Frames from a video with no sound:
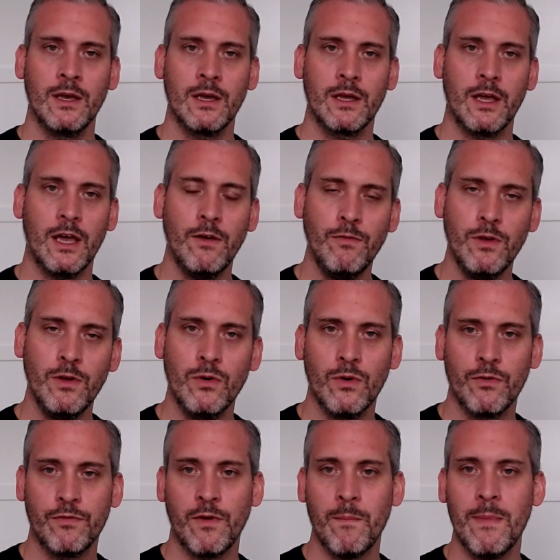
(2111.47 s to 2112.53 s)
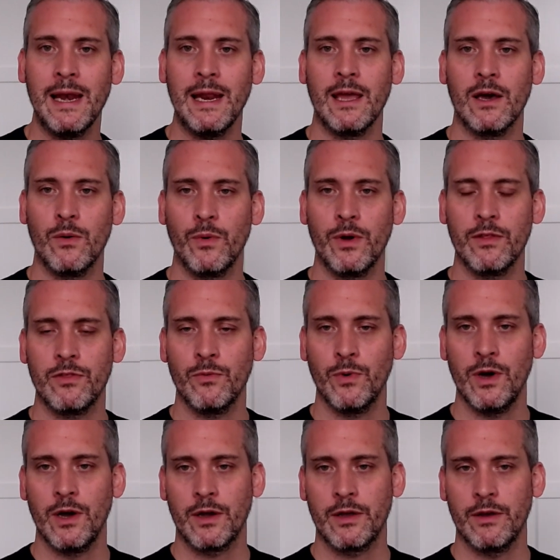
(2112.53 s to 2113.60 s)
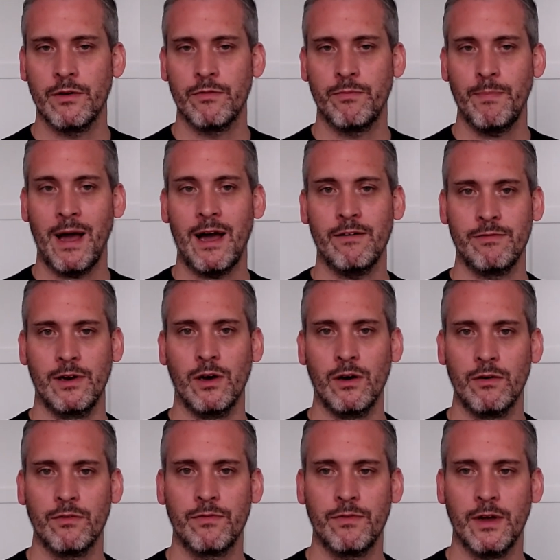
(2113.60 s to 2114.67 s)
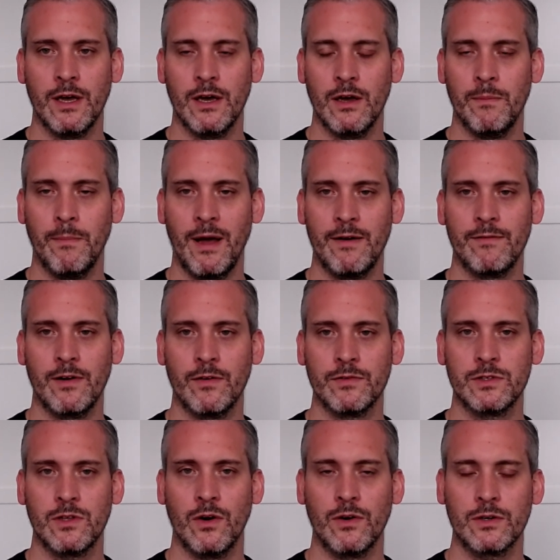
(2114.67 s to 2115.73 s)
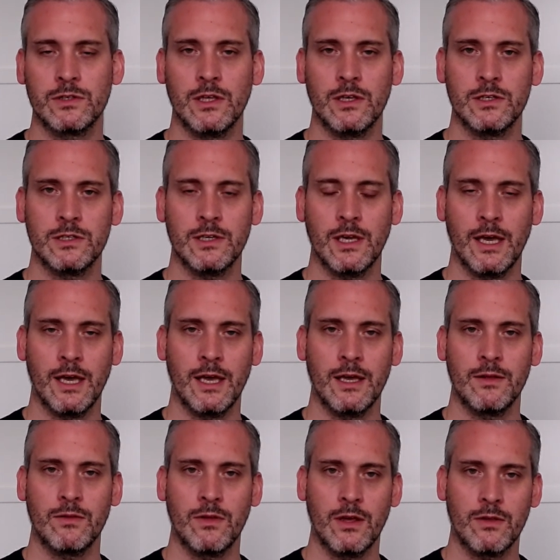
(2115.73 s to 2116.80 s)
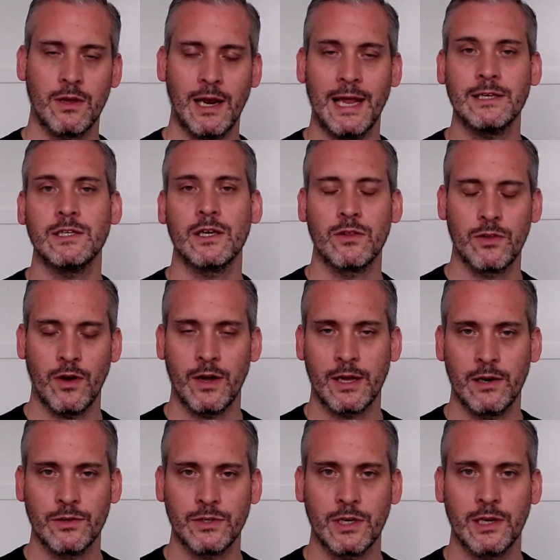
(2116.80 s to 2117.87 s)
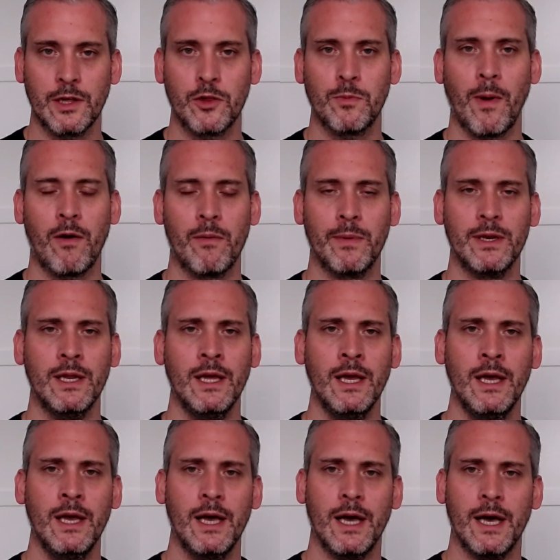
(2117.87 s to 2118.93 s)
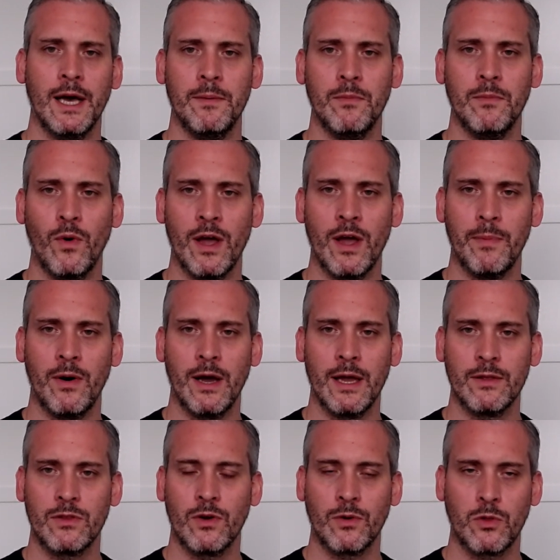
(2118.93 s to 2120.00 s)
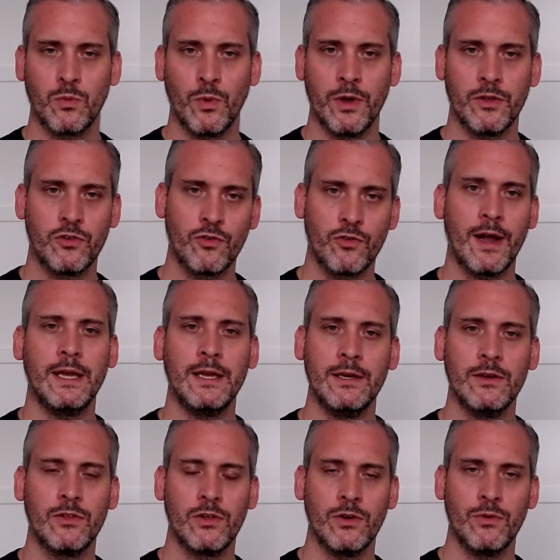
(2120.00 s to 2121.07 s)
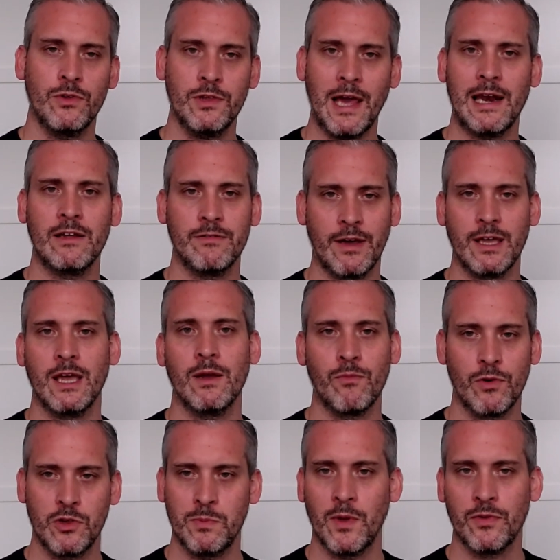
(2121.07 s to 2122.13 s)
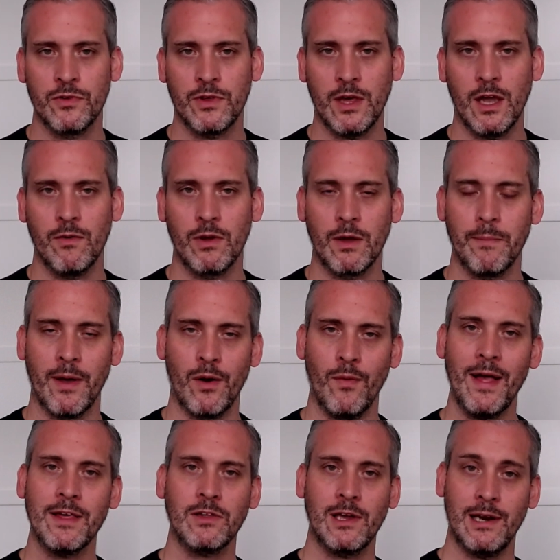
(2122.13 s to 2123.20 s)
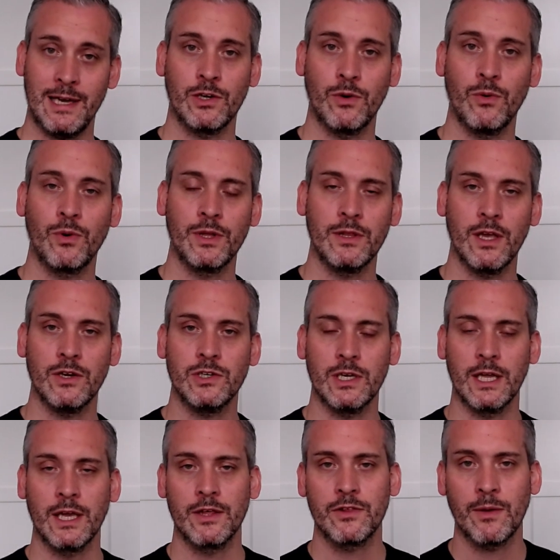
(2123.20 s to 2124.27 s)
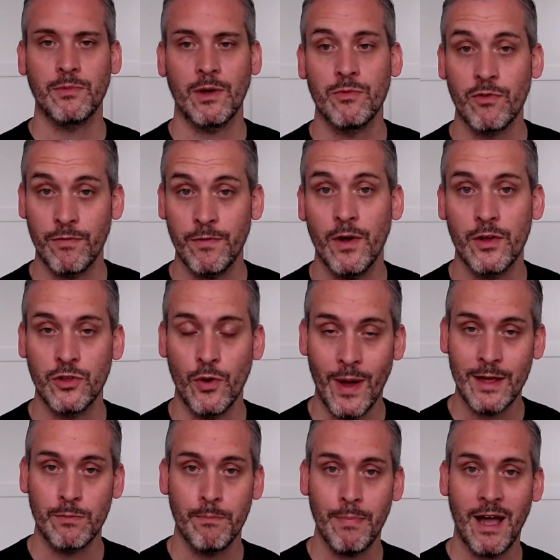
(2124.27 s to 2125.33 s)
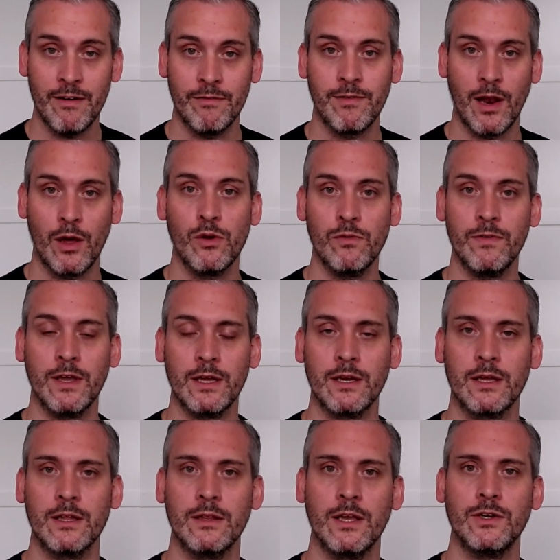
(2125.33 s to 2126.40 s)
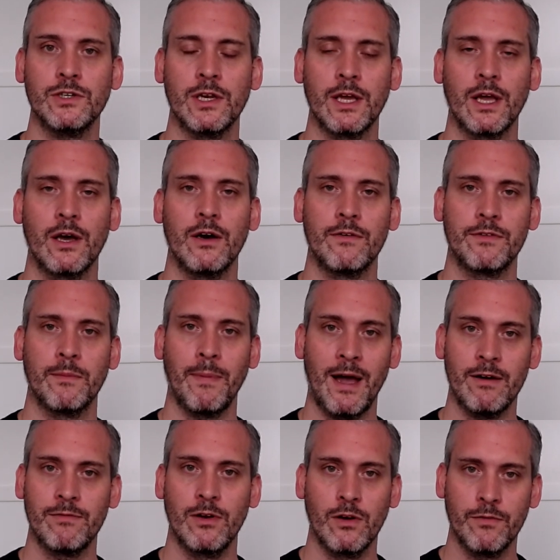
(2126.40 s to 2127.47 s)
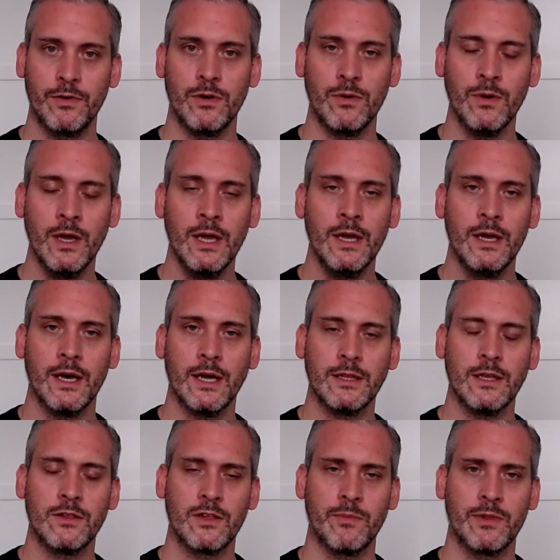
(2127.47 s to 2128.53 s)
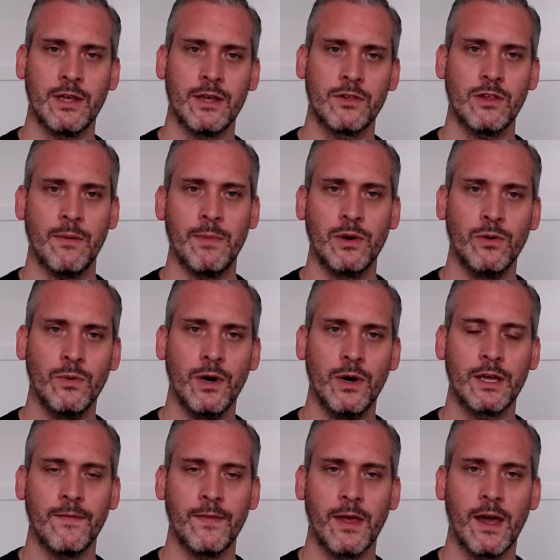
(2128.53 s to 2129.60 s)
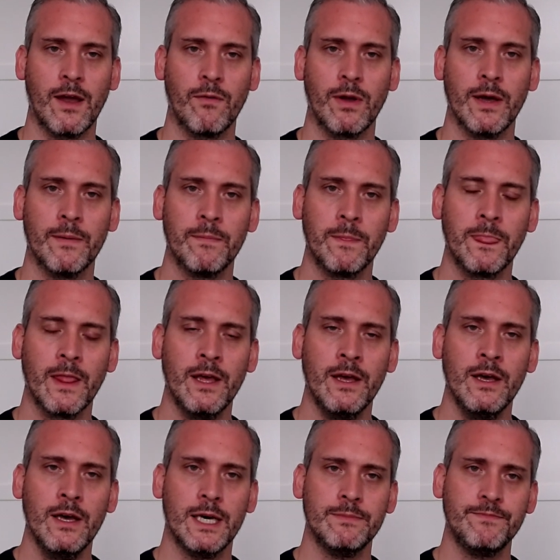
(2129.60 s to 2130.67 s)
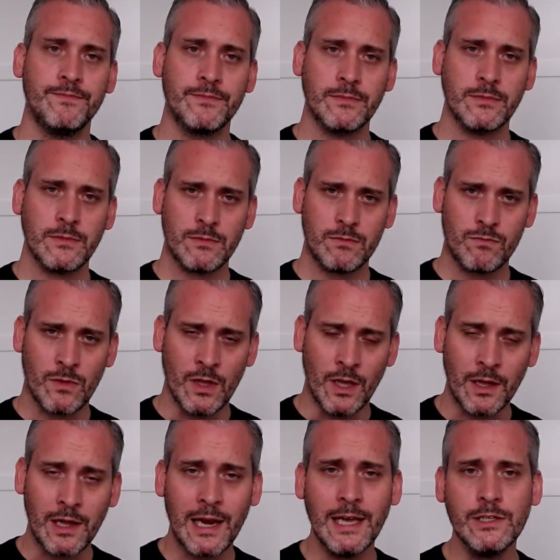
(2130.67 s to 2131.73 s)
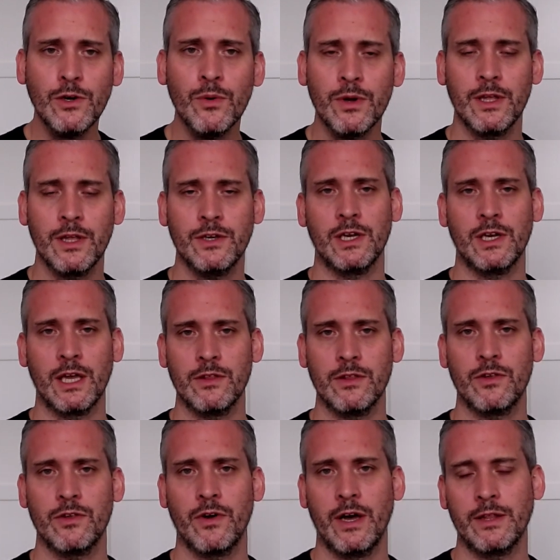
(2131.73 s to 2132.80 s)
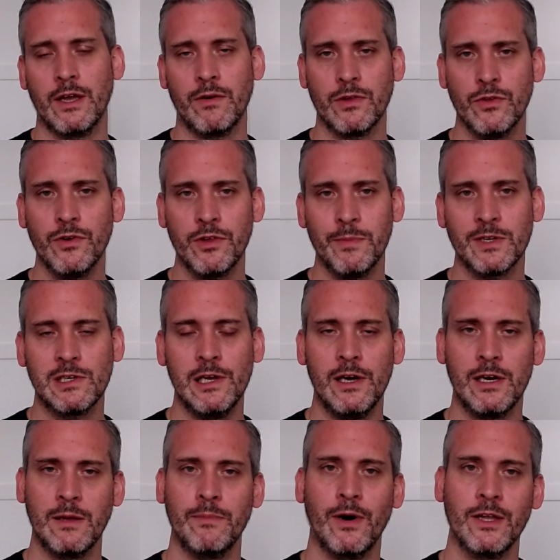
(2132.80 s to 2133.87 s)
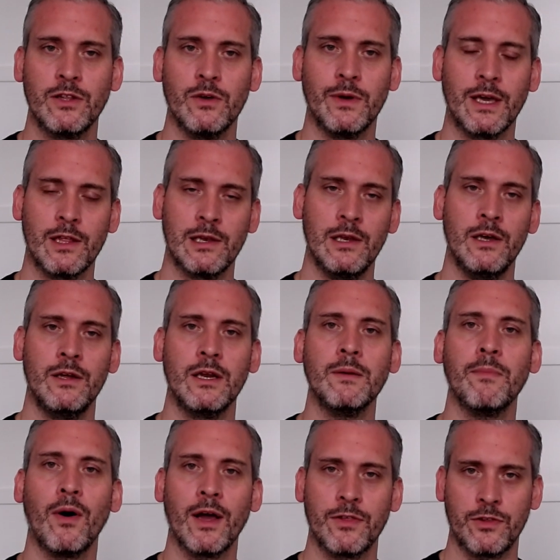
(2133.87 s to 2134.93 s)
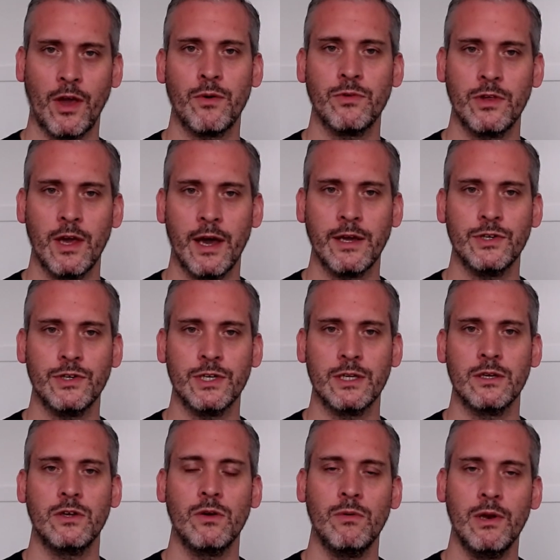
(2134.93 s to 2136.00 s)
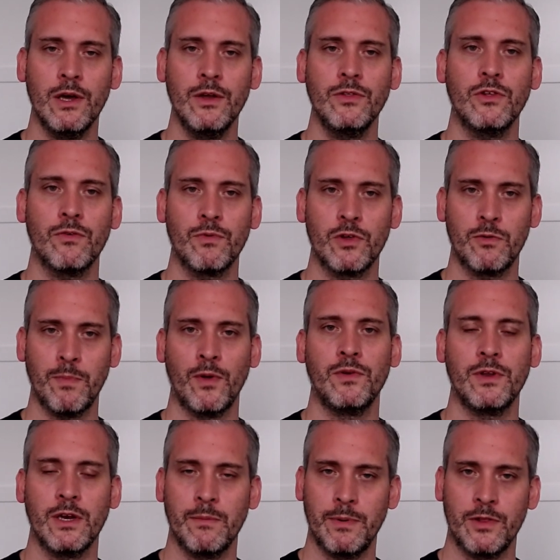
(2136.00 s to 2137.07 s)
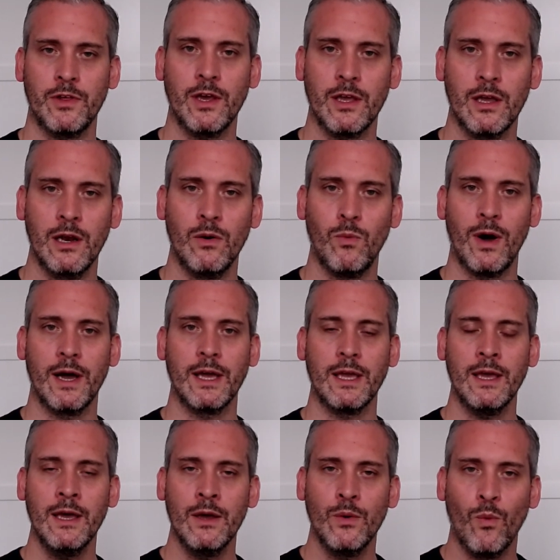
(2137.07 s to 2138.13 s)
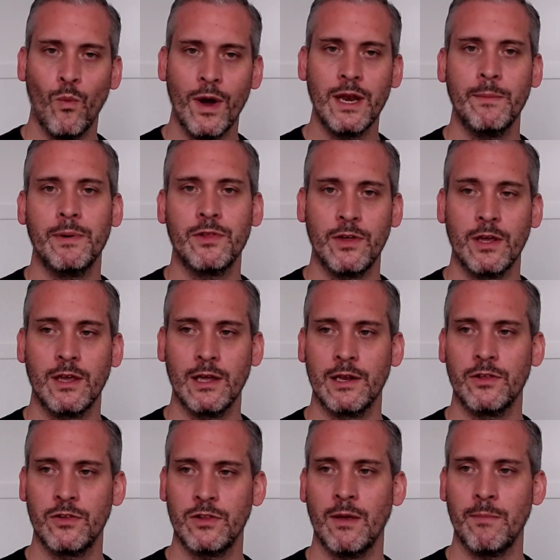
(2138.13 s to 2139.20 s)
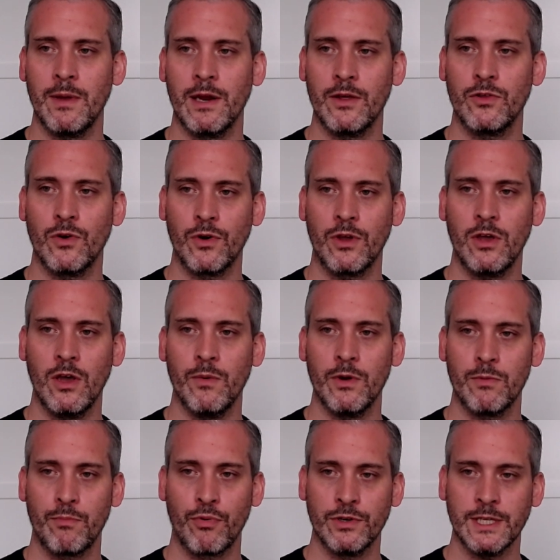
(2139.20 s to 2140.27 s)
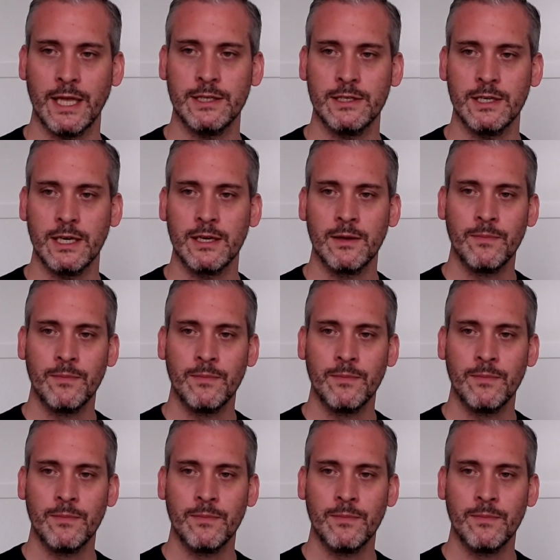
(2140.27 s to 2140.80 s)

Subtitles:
If you're familiar with the work of Pavlov and Pavlov's dogs, this is classic psychological experiment whereby dogs were trained to salivate in response to hearing a bell. That's classical conditioning. It's sometimes referred to as Pavlovian conditioning, after Pavlov, who did some of that seminal work in the area. And classical conditioning is this idea, it's not so much learning by doing, it's learning by association. You learn to respond in a particular way when a particular stimulus or cue is presented.